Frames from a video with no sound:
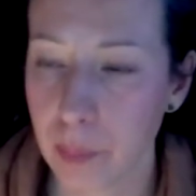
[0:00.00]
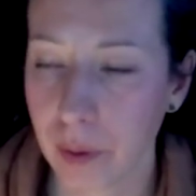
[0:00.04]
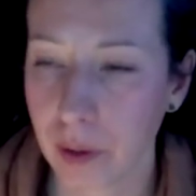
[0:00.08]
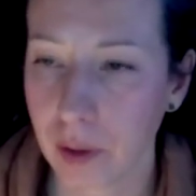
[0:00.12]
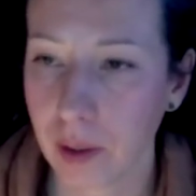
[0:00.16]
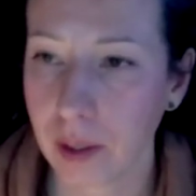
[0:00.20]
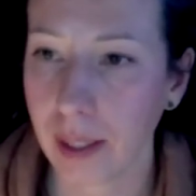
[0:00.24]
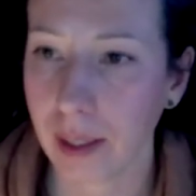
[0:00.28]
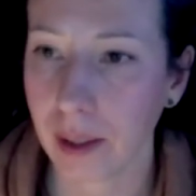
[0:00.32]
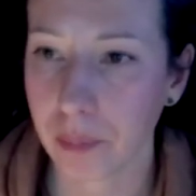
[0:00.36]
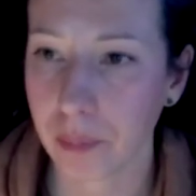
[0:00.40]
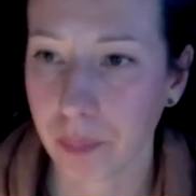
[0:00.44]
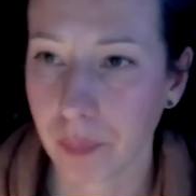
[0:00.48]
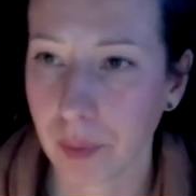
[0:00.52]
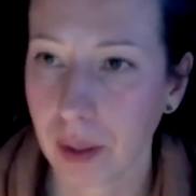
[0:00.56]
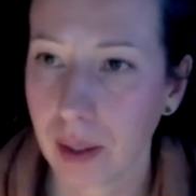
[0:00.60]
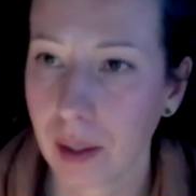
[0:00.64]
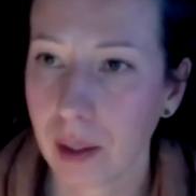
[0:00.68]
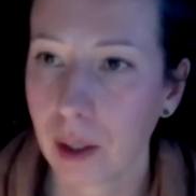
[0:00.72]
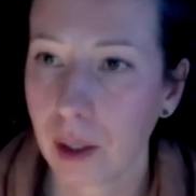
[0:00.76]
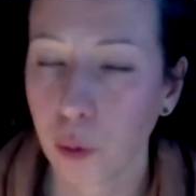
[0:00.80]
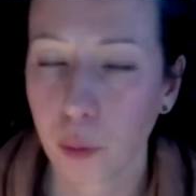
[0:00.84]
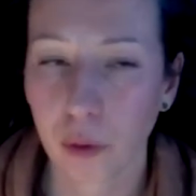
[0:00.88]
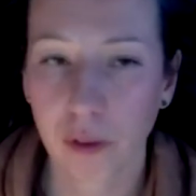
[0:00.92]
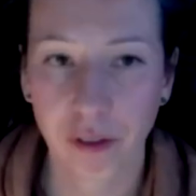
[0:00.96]
But yeah,
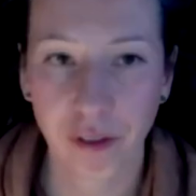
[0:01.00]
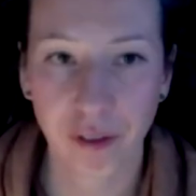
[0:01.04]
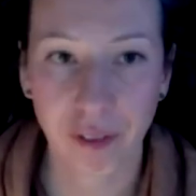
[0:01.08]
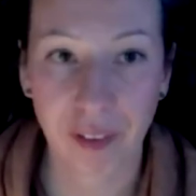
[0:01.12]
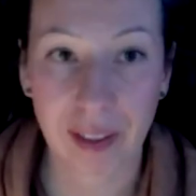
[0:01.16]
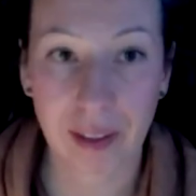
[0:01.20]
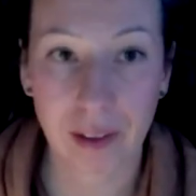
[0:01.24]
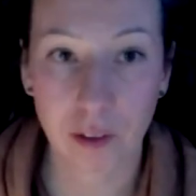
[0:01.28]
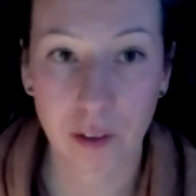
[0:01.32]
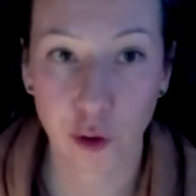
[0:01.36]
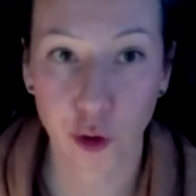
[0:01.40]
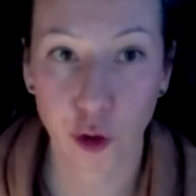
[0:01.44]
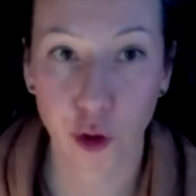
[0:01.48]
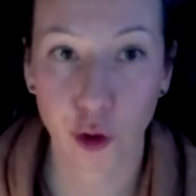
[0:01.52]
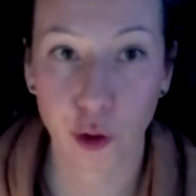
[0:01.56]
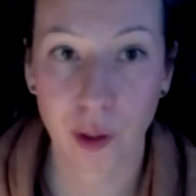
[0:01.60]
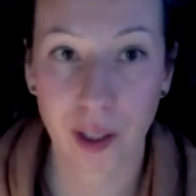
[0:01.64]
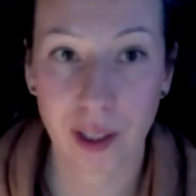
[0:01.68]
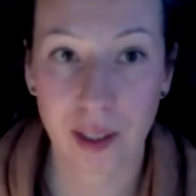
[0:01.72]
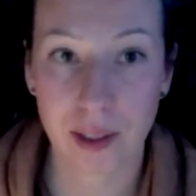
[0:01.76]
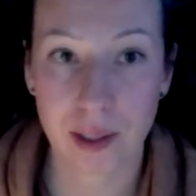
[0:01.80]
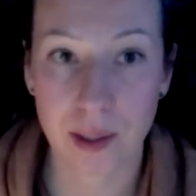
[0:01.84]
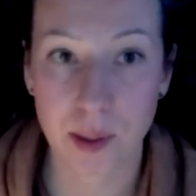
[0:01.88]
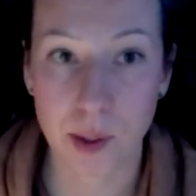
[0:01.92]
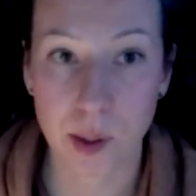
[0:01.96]
failed to do
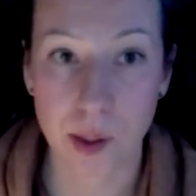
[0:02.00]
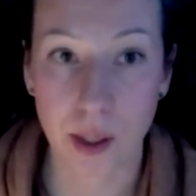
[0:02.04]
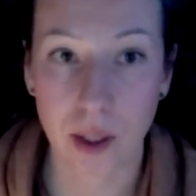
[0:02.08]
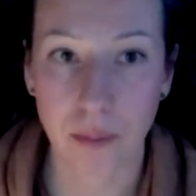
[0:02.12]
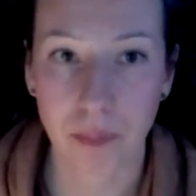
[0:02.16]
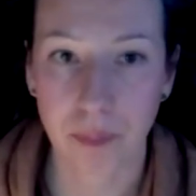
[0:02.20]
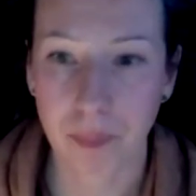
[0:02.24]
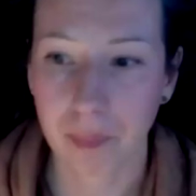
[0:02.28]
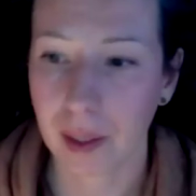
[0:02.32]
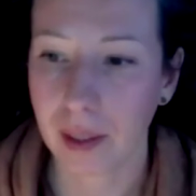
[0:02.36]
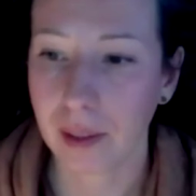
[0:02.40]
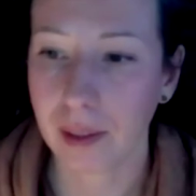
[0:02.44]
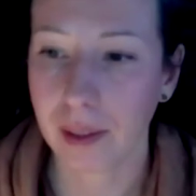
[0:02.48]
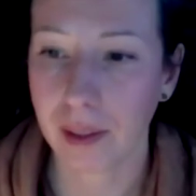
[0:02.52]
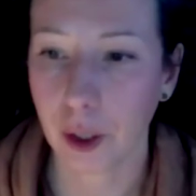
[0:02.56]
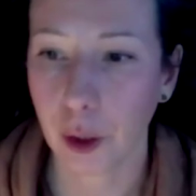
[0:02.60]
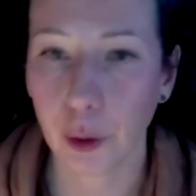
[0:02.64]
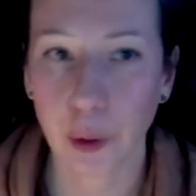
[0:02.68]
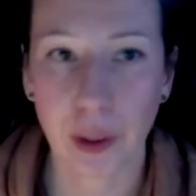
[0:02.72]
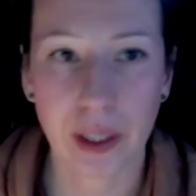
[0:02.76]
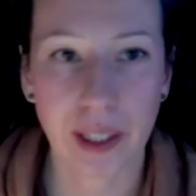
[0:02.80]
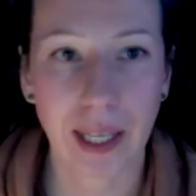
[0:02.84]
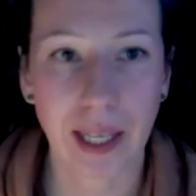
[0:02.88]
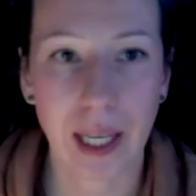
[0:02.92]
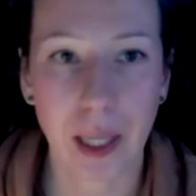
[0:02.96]
that this year, and it
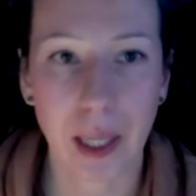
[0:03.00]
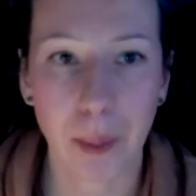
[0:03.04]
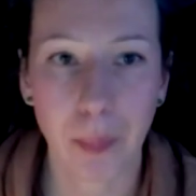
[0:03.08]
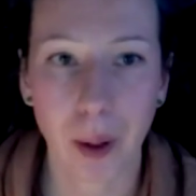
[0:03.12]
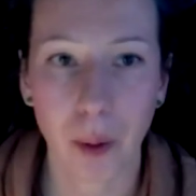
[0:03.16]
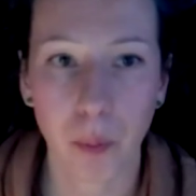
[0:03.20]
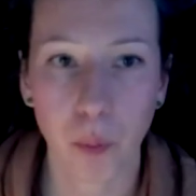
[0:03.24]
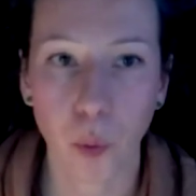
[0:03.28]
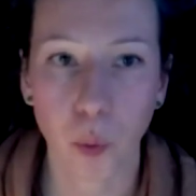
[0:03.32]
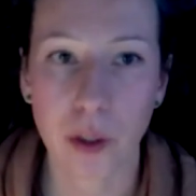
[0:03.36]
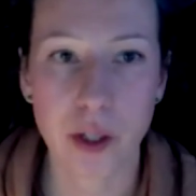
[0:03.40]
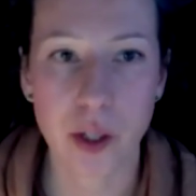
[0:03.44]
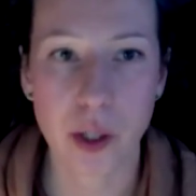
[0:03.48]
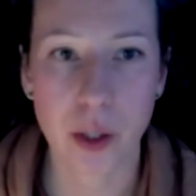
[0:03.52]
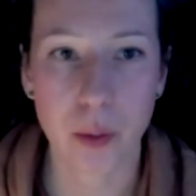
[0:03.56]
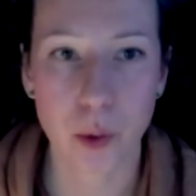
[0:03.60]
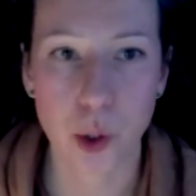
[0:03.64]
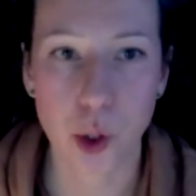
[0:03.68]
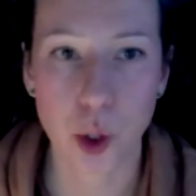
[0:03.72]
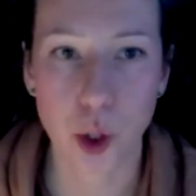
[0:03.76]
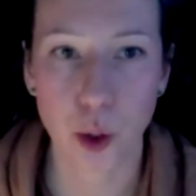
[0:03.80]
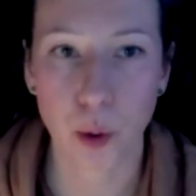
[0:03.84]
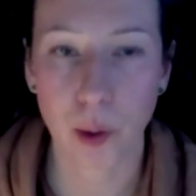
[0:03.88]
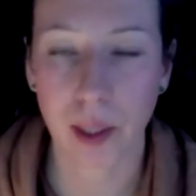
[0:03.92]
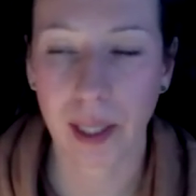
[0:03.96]
only came up once it
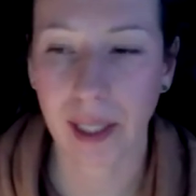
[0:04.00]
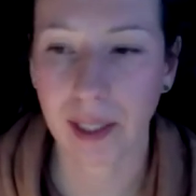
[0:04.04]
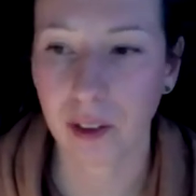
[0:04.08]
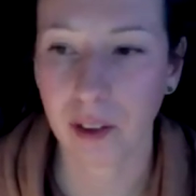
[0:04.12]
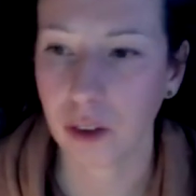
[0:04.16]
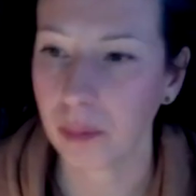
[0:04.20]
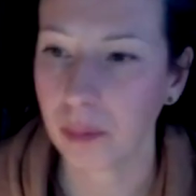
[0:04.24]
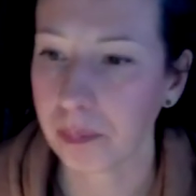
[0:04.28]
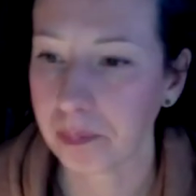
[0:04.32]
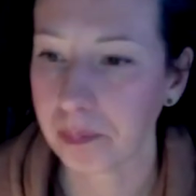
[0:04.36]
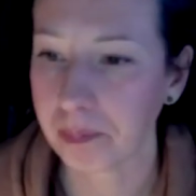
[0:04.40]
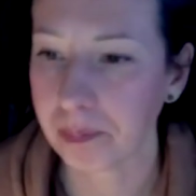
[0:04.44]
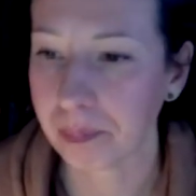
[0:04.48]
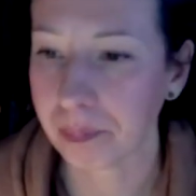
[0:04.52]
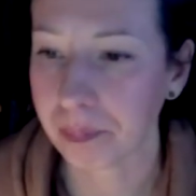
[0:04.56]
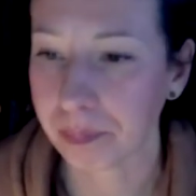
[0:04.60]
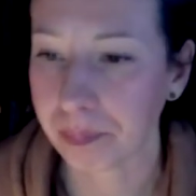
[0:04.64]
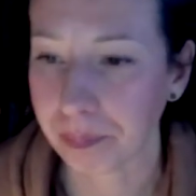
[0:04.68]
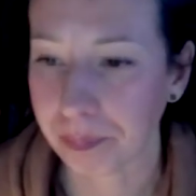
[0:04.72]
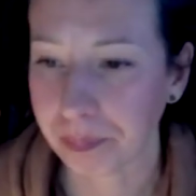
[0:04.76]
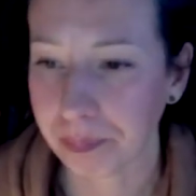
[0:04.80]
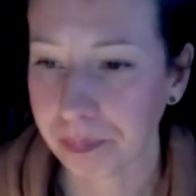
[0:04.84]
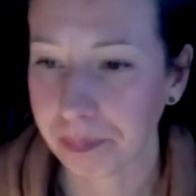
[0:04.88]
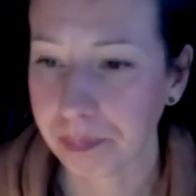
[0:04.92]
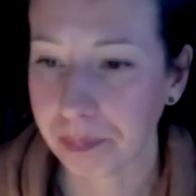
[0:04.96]
was too late.
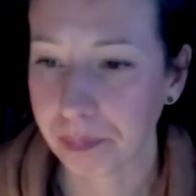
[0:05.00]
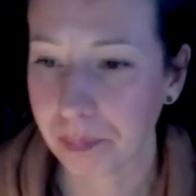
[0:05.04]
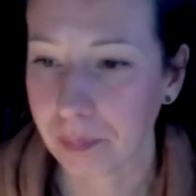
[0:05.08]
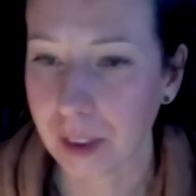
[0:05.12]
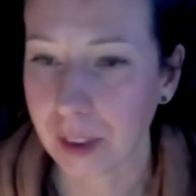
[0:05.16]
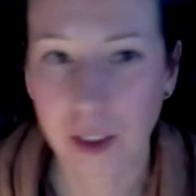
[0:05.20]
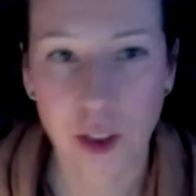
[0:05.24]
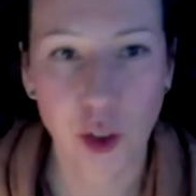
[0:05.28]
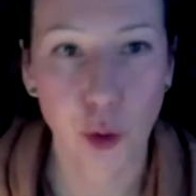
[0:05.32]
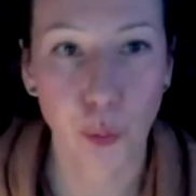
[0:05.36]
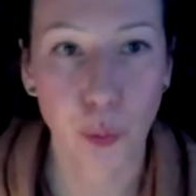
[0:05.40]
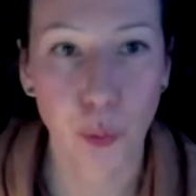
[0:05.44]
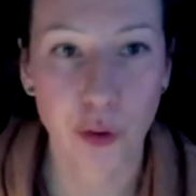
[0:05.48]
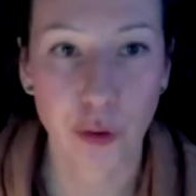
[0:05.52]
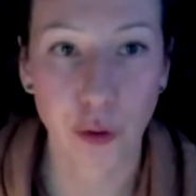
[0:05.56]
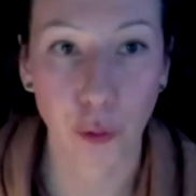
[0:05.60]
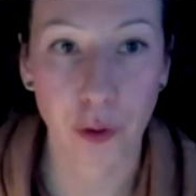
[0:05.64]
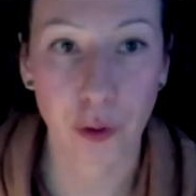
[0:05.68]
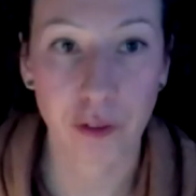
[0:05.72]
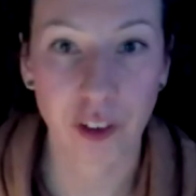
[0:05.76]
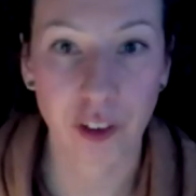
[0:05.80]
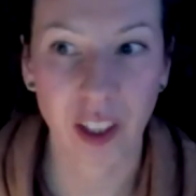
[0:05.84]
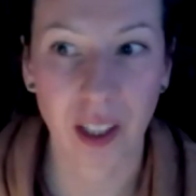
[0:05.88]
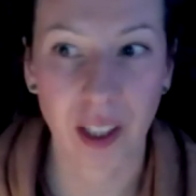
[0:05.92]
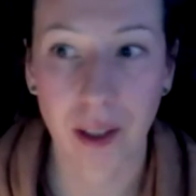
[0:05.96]
So
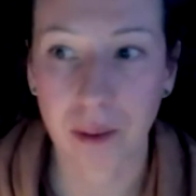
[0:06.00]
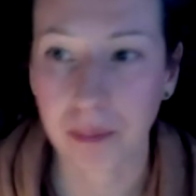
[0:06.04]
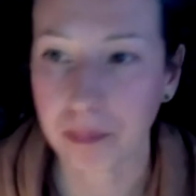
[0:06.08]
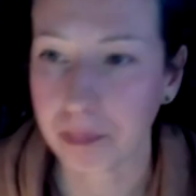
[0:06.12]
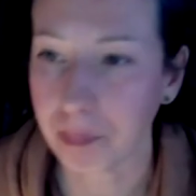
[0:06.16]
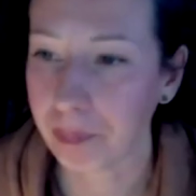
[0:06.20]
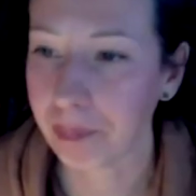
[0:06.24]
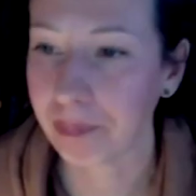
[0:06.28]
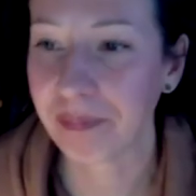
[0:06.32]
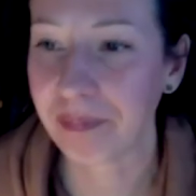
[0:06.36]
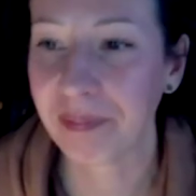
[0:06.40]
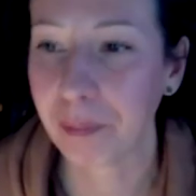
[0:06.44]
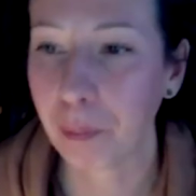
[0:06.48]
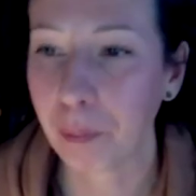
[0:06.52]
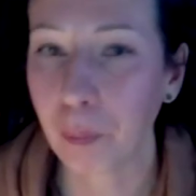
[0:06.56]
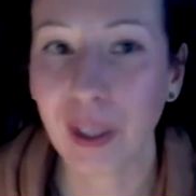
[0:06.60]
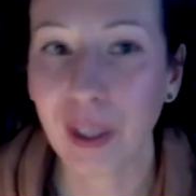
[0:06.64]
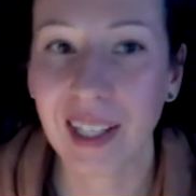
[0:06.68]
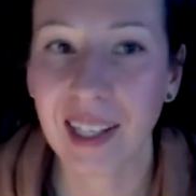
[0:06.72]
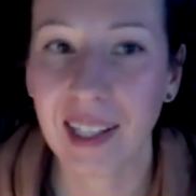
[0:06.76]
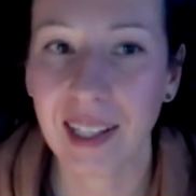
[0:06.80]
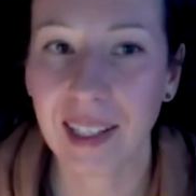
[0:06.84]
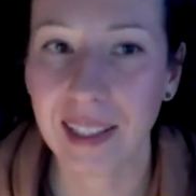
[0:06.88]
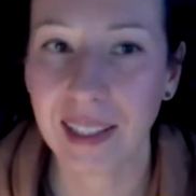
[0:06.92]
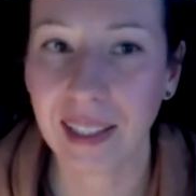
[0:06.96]
sorry for that.
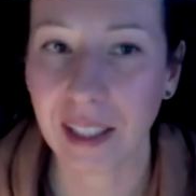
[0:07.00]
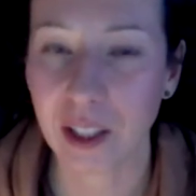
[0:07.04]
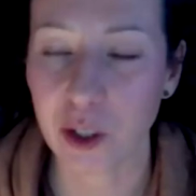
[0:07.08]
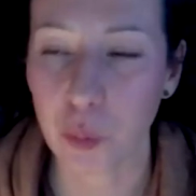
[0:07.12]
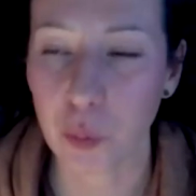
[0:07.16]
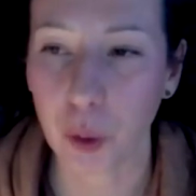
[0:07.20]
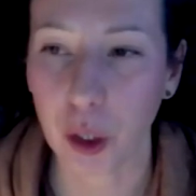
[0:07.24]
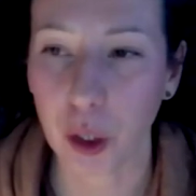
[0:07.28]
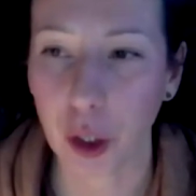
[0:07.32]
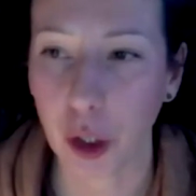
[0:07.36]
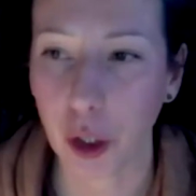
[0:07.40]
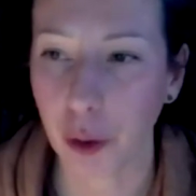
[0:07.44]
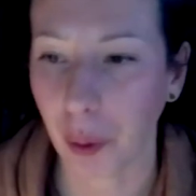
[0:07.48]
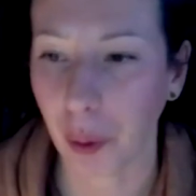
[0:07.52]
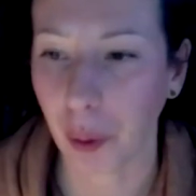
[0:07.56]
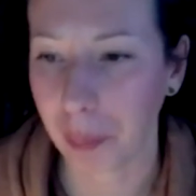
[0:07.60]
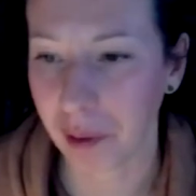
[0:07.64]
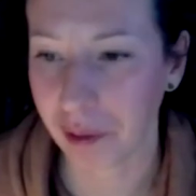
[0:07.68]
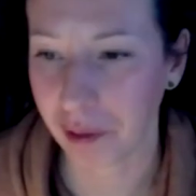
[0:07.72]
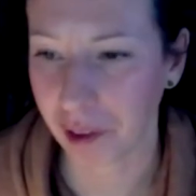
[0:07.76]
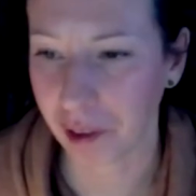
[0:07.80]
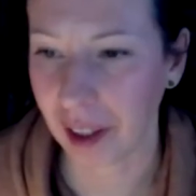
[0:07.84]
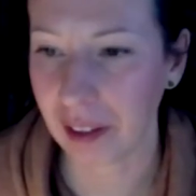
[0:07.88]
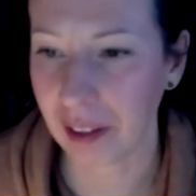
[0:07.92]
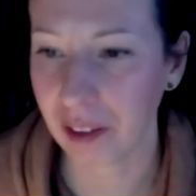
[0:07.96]
We're learning as we go, I'm
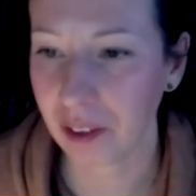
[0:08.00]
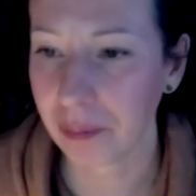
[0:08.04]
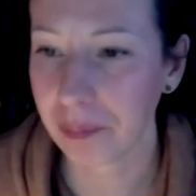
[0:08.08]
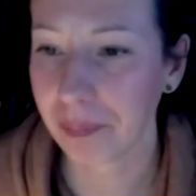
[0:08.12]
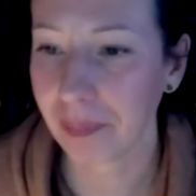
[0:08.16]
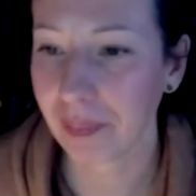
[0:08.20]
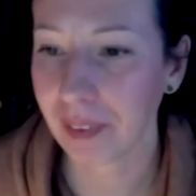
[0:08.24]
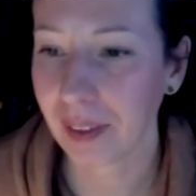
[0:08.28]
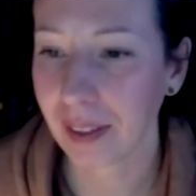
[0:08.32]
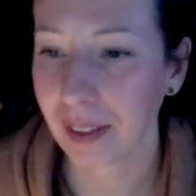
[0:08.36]
afraid.